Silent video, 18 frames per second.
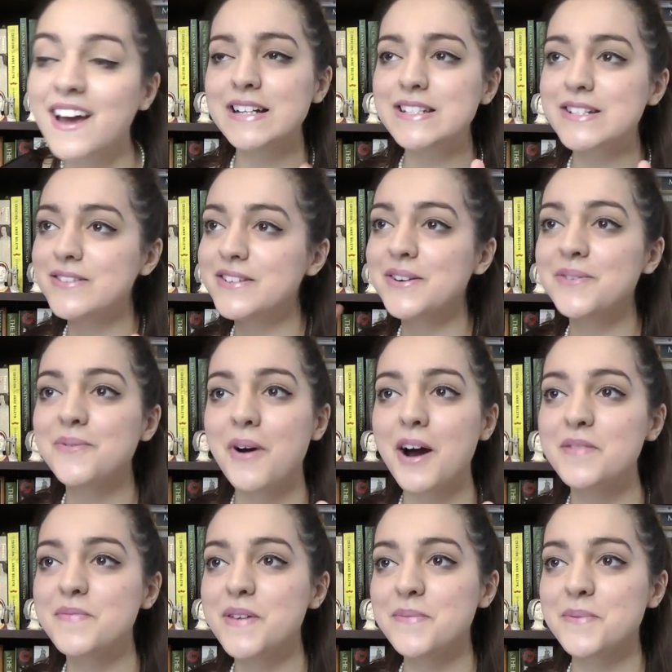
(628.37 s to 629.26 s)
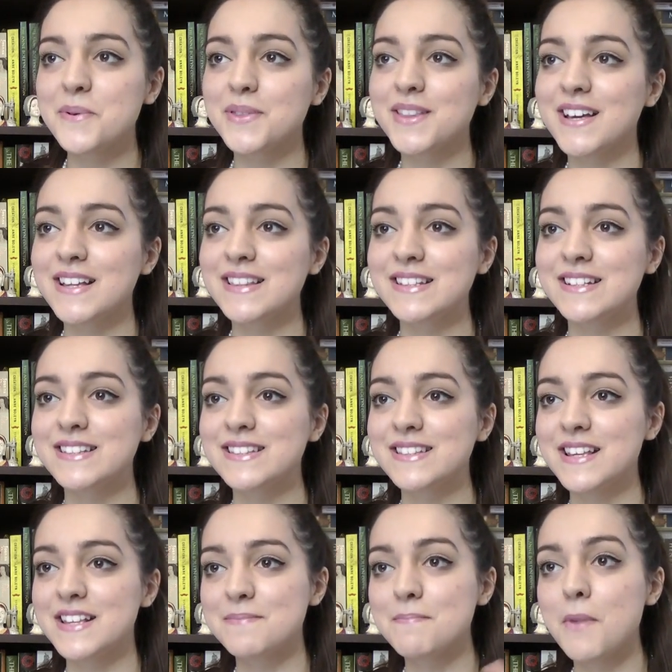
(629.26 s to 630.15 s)
I don't know why people think that
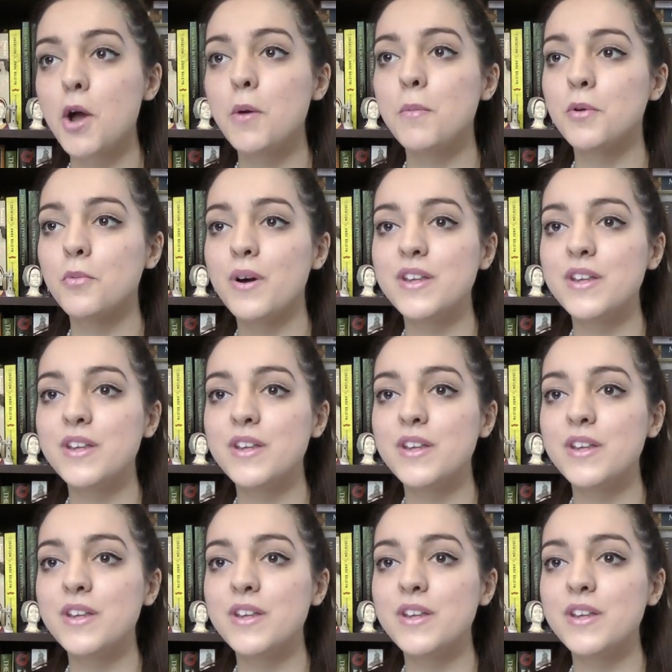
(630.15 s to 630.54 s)
this moment